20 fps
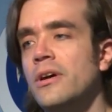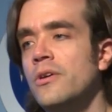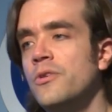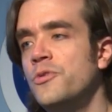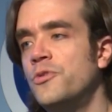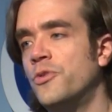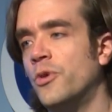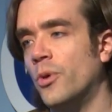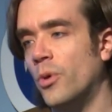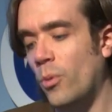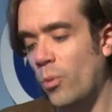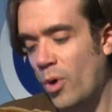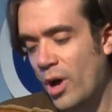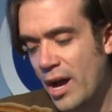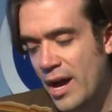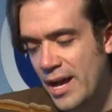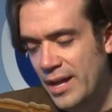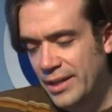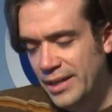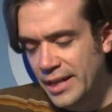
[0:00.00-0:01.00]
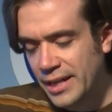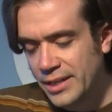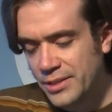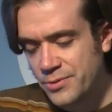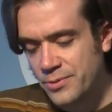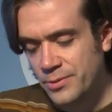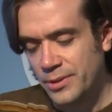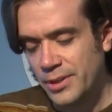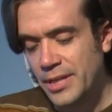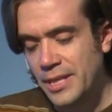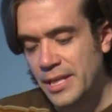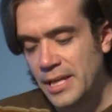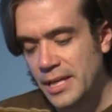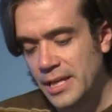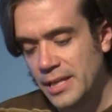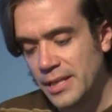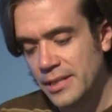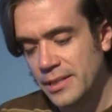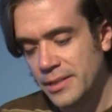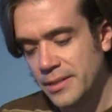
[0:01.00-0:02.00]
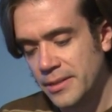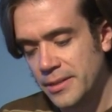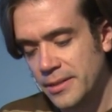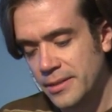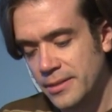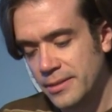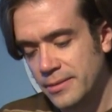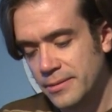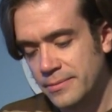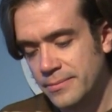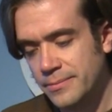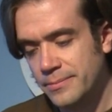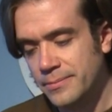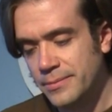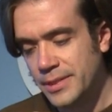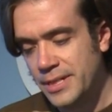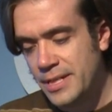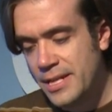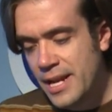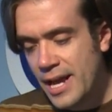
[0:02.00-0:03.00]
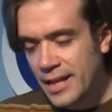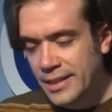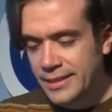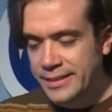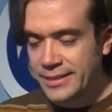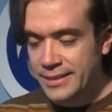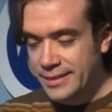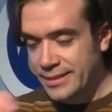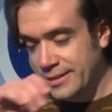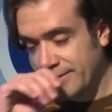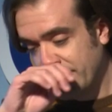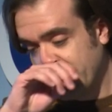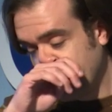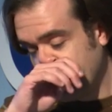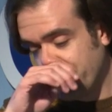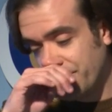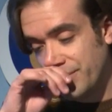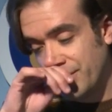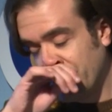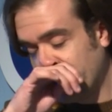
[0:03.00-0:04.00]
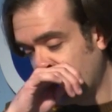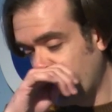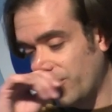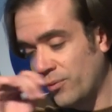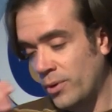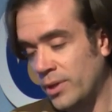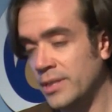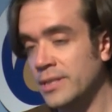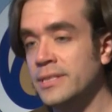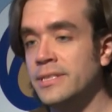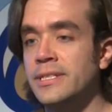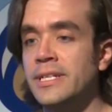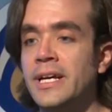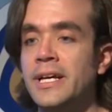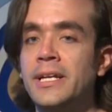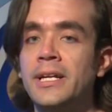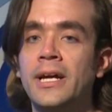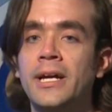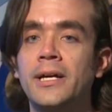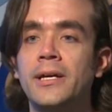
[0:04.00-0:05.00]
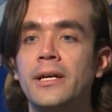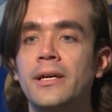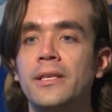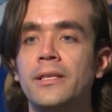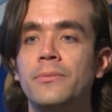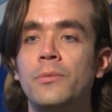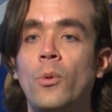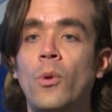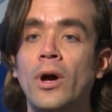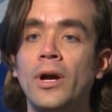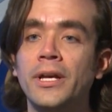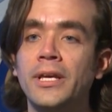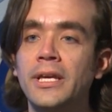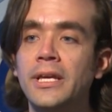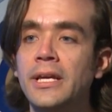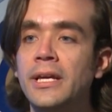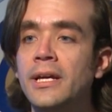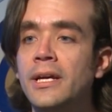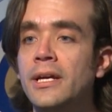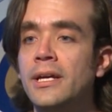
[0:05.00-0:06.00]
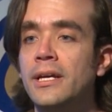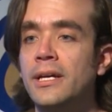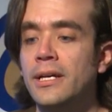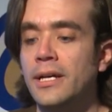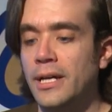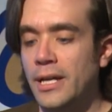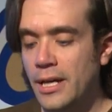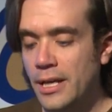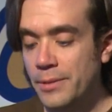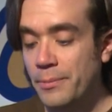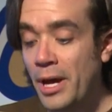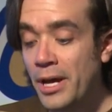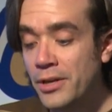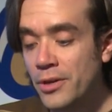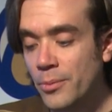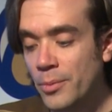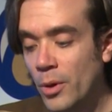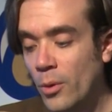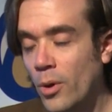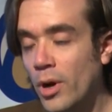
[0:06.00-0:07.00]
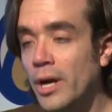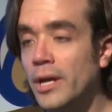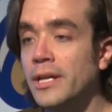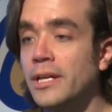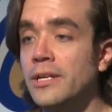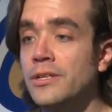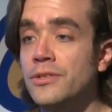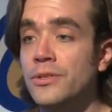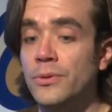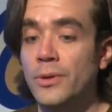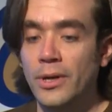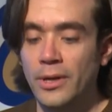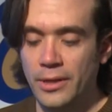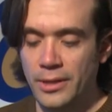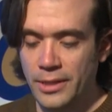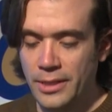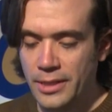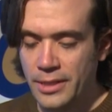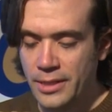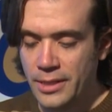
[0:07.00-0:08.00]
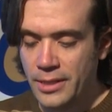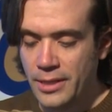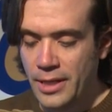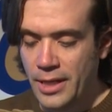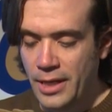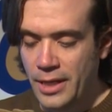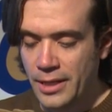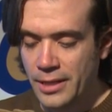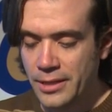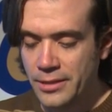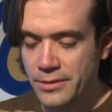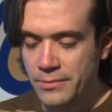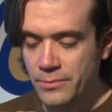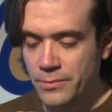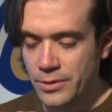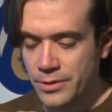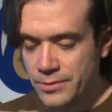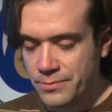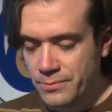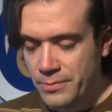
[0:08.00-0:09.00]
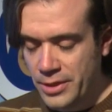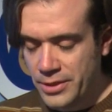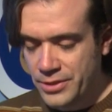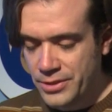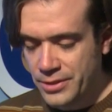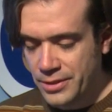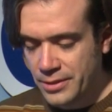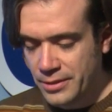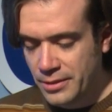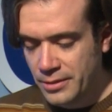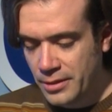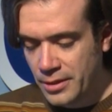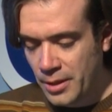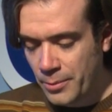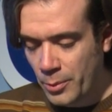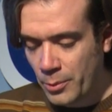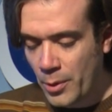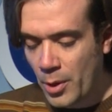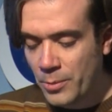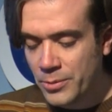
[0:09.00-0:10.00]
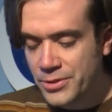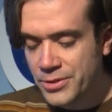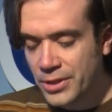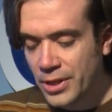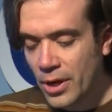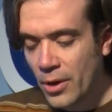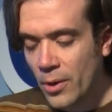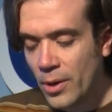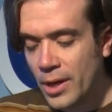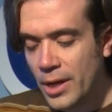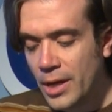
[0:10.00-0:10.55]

for a while. And I guess really the, the, the nexus of this book was that uh, the Milwaukee, uh, the Mondo Milwaukee tour uh, that was mentioned a couple moments ago,